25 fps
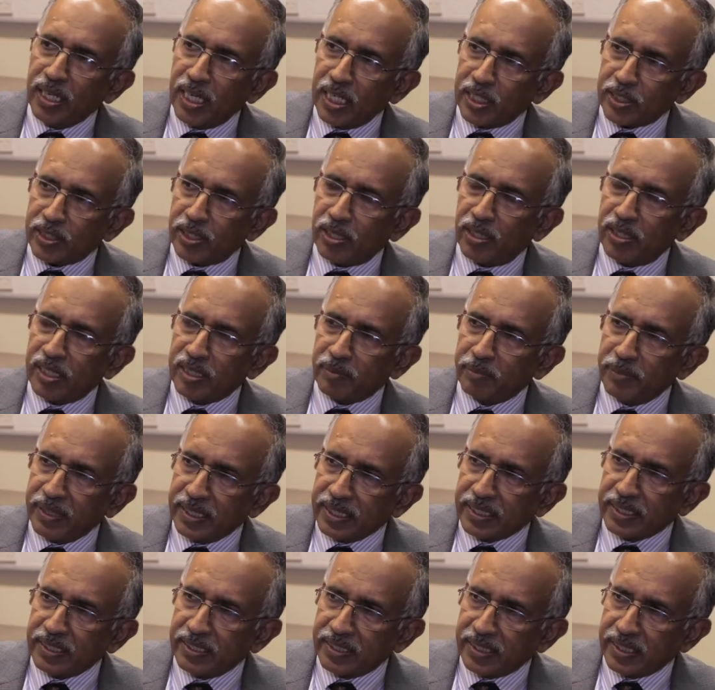electronic
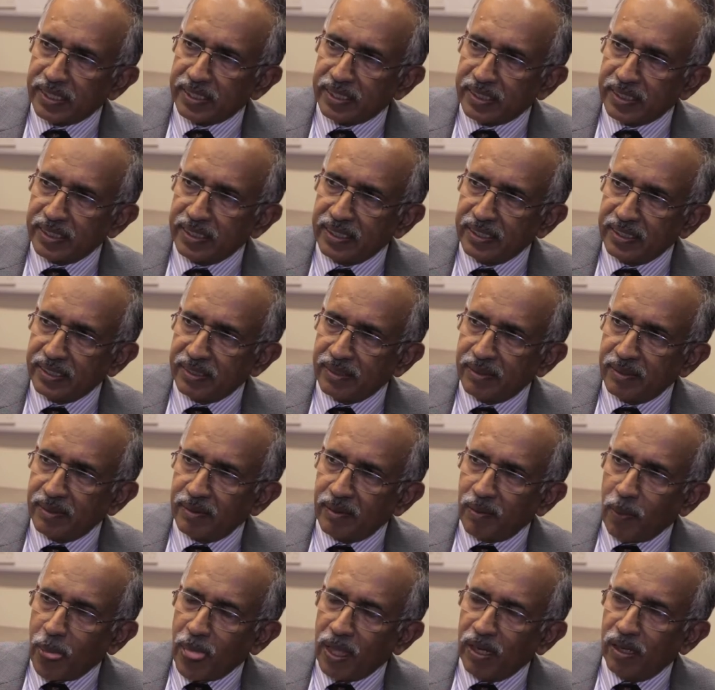medical record,
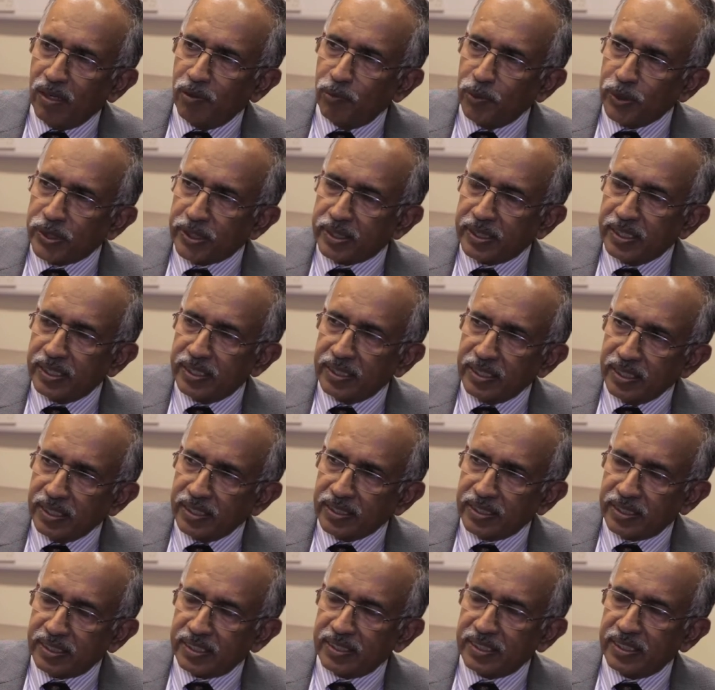which the
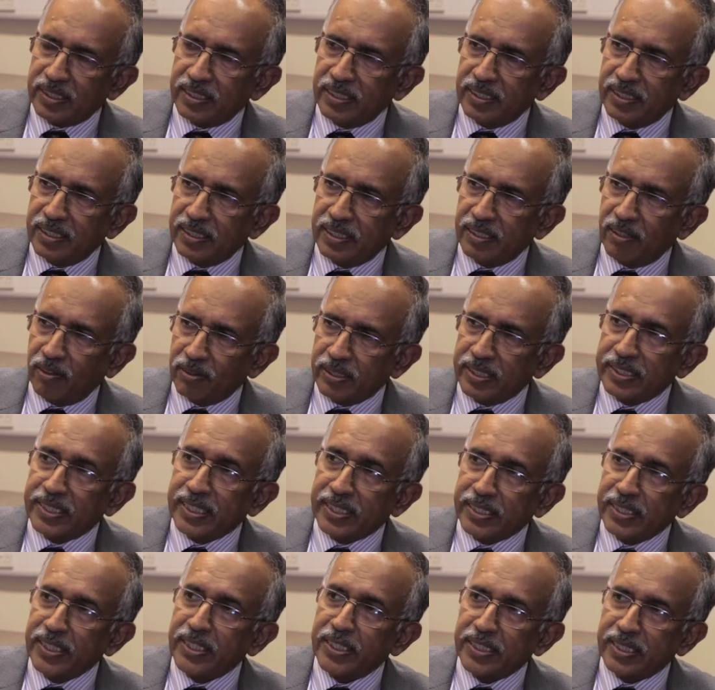nurse or the
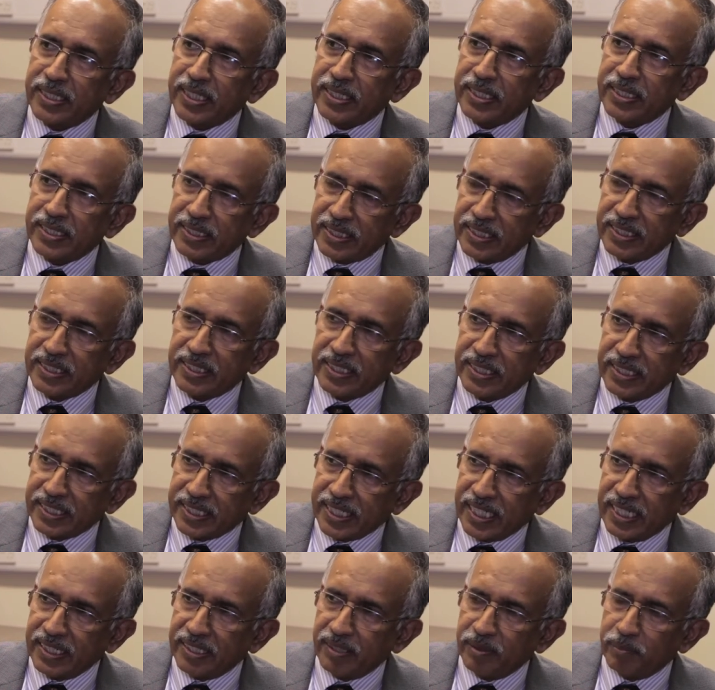technician at the center
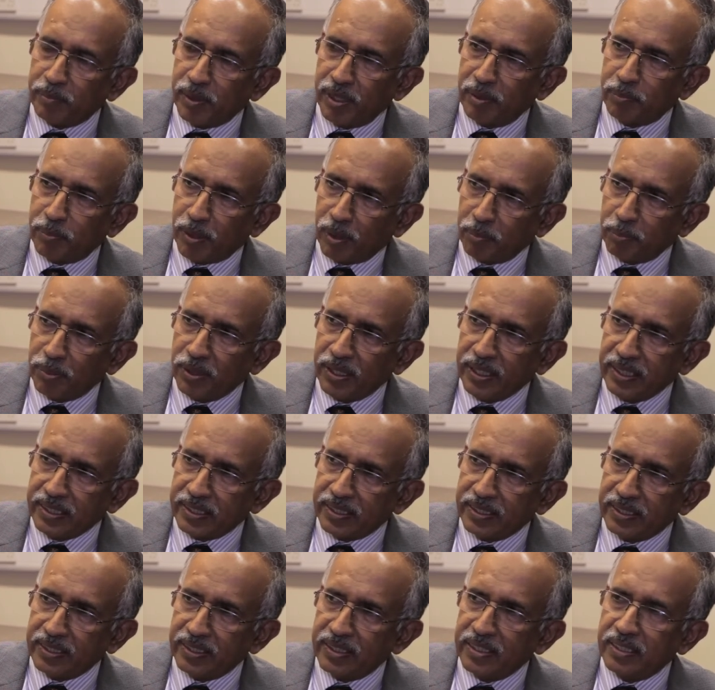can populate.